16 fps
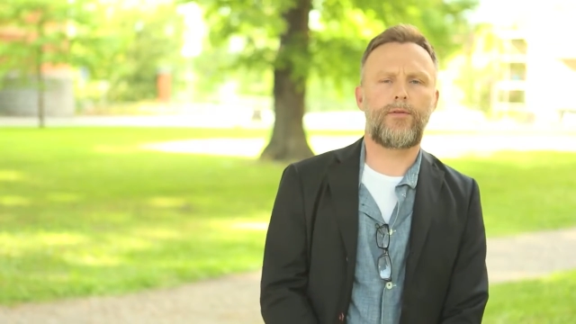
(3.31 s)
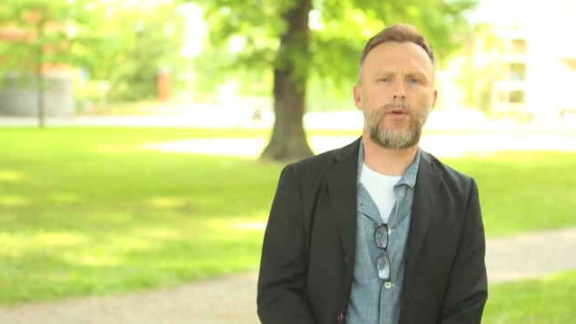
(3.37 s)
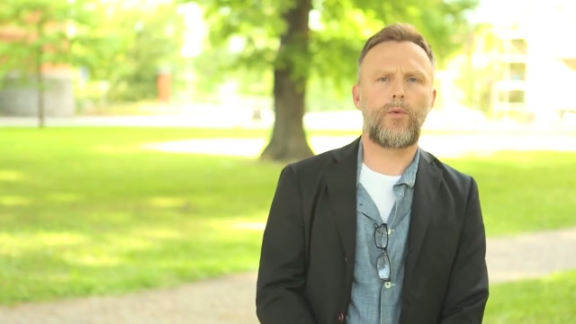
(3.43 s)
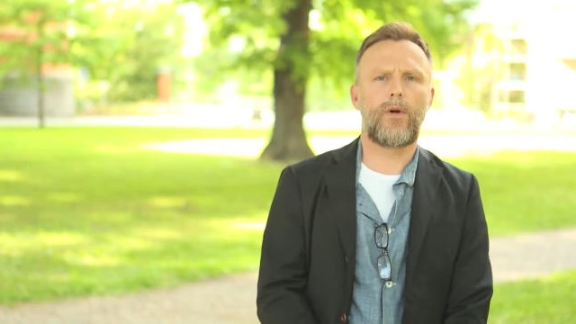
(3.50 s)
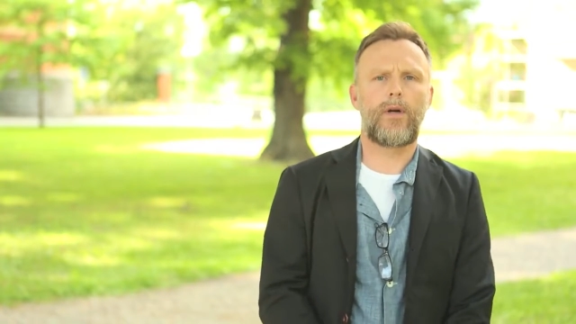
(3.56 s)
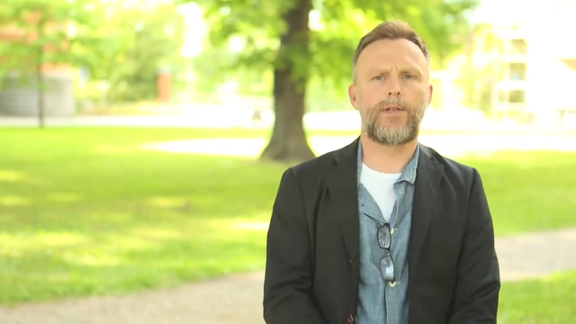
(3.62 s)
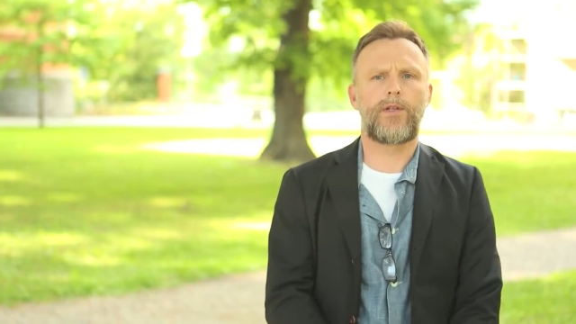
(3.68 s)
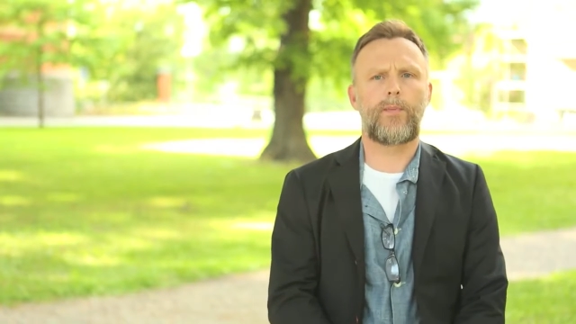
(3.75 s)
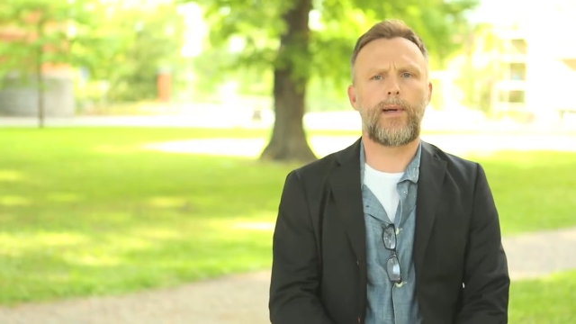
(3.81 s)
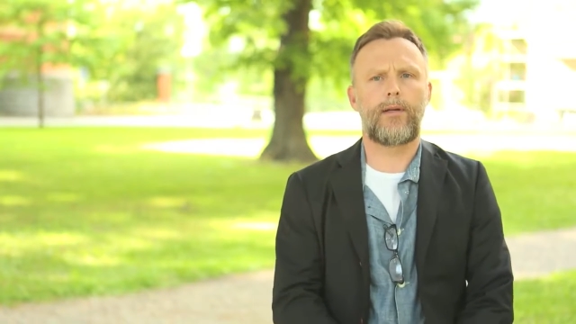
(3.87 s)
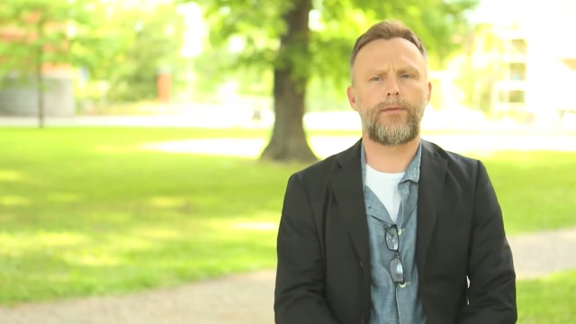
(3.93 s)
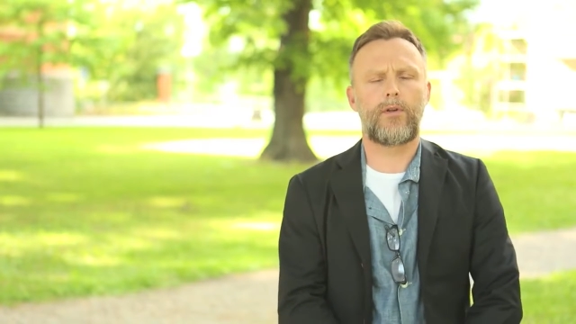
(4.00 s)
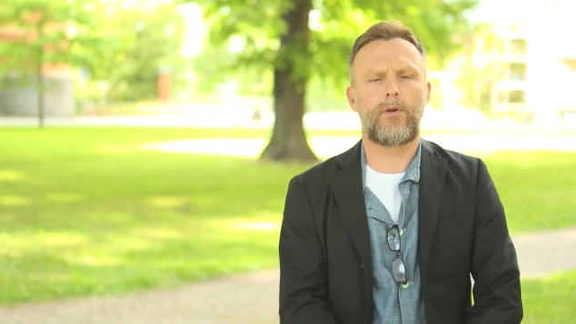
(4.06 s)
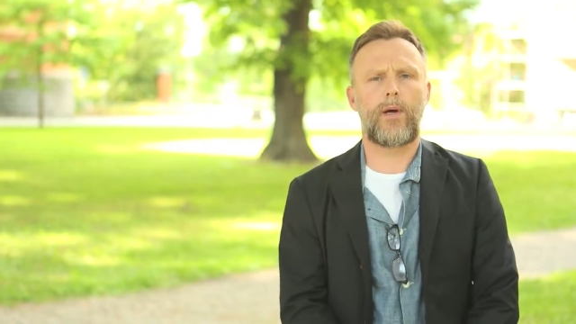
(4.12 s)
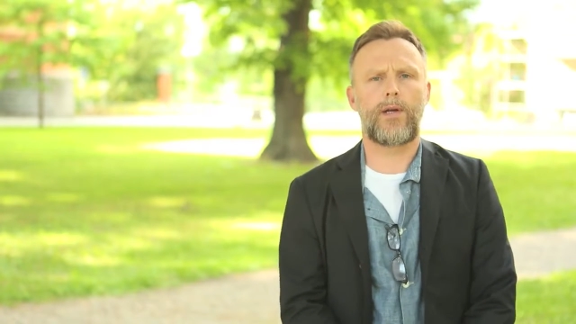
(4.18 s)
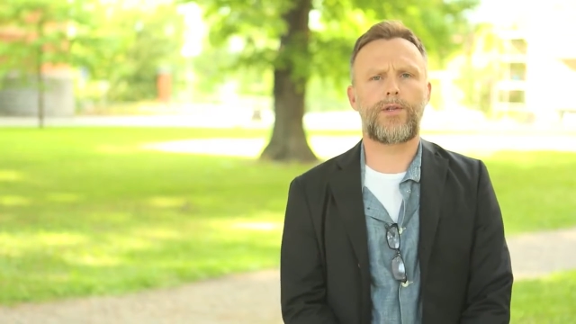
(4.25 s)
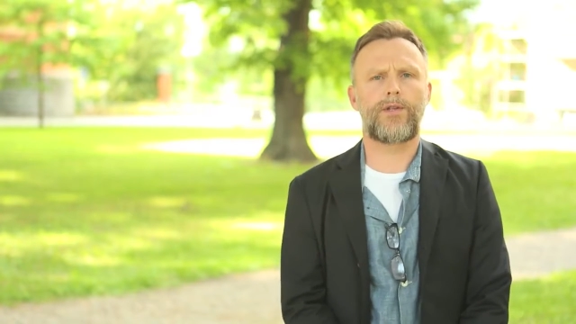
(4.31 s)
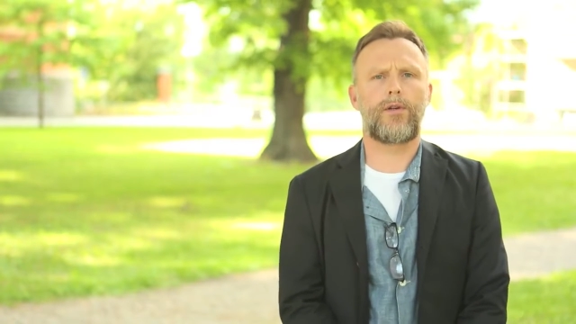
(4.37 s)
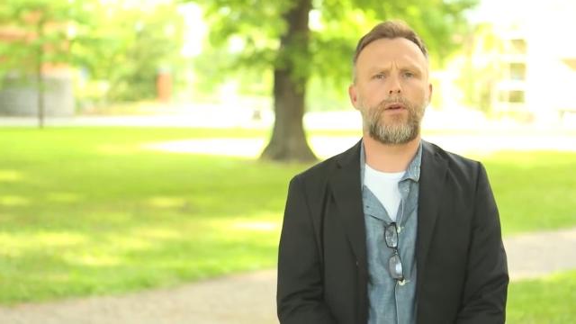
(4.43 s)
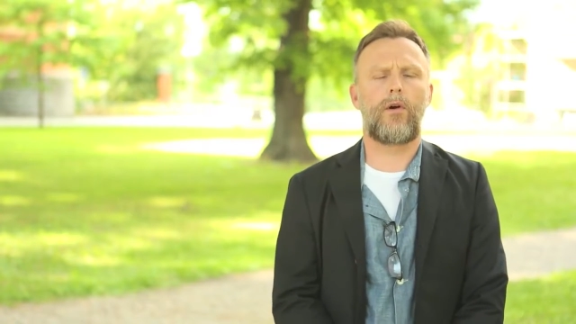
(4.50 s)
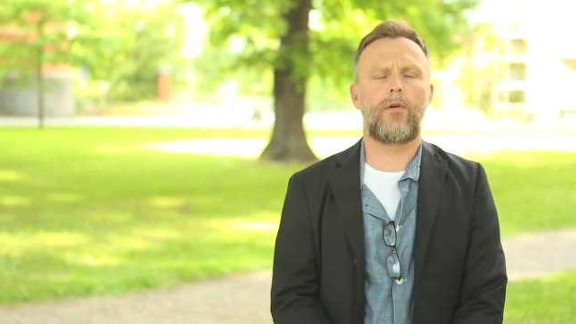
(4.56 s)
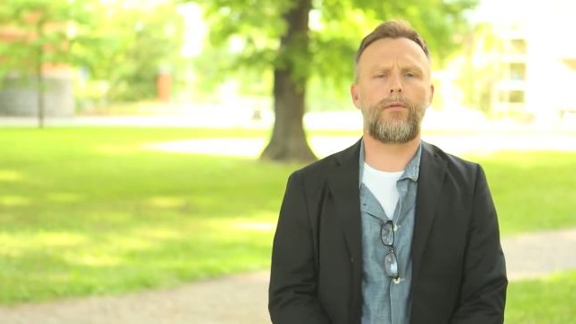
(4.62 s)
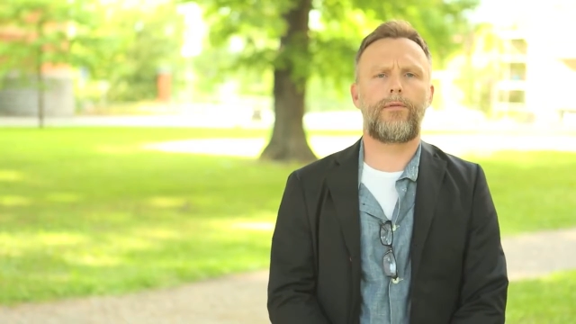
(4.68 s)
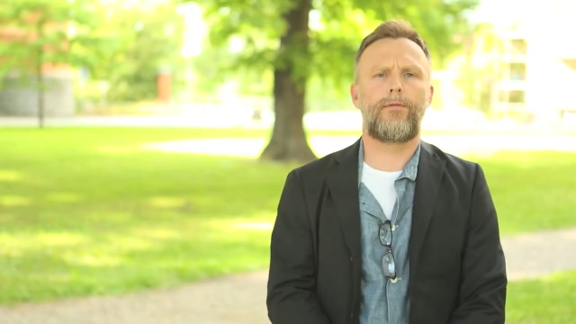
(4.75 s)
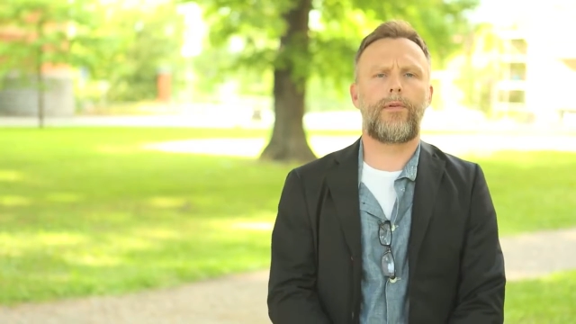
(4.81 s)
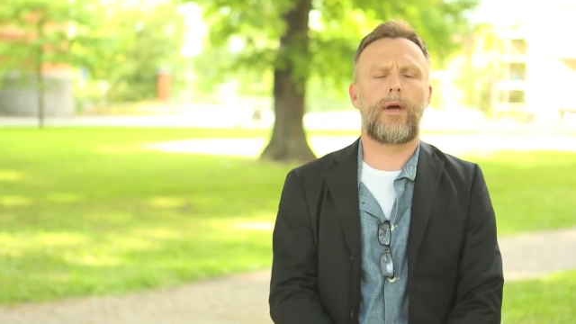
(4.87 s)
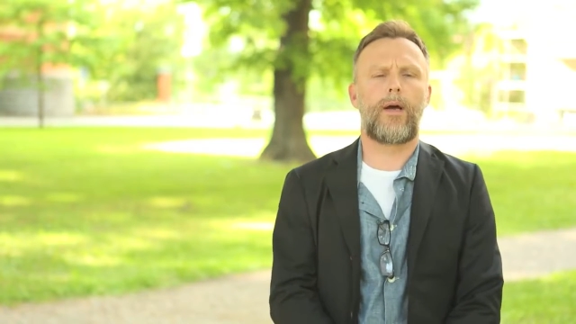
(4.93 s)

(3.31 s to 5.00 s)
a few words about the question of